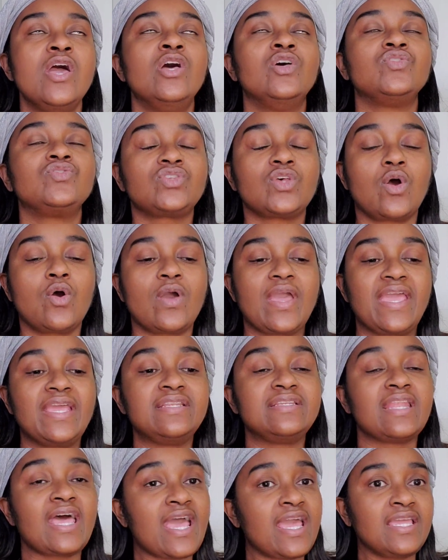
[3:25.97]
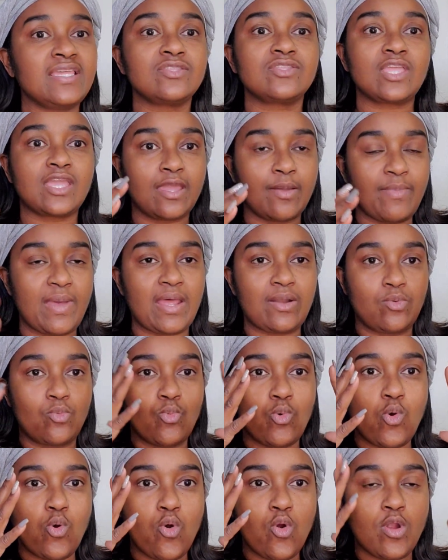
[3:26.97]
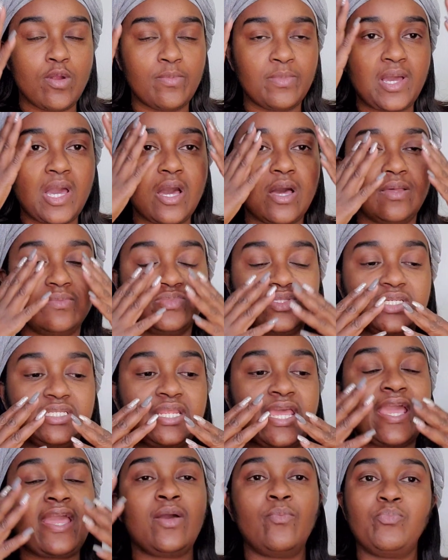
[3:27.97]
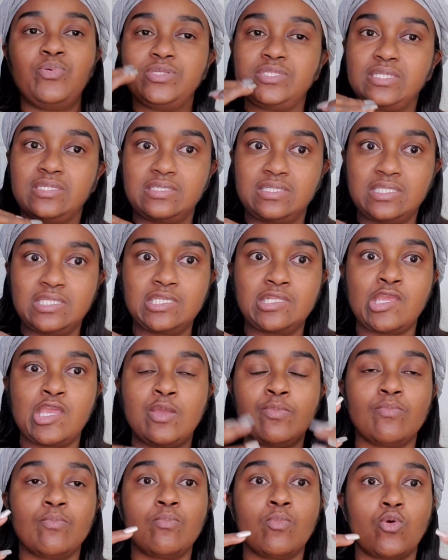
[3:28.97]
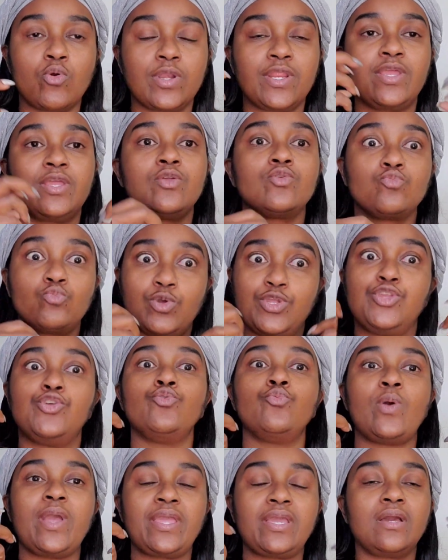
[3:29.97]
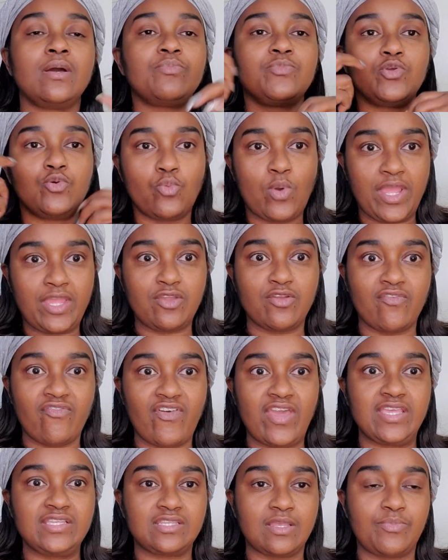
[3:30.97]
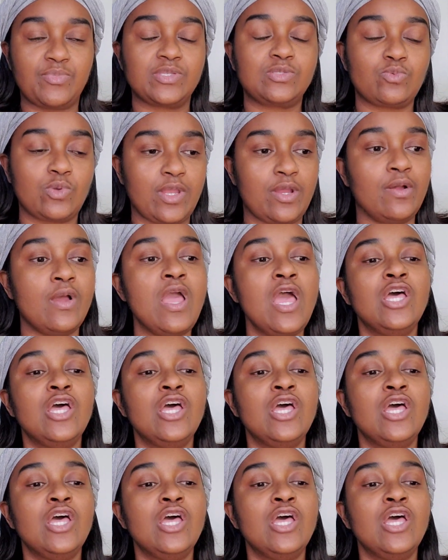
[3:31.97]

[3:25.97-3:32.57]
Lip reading: So at night, think about it, warm, calms it down, puts it to sleep. Morning, when you wake up, you wake your face up as well.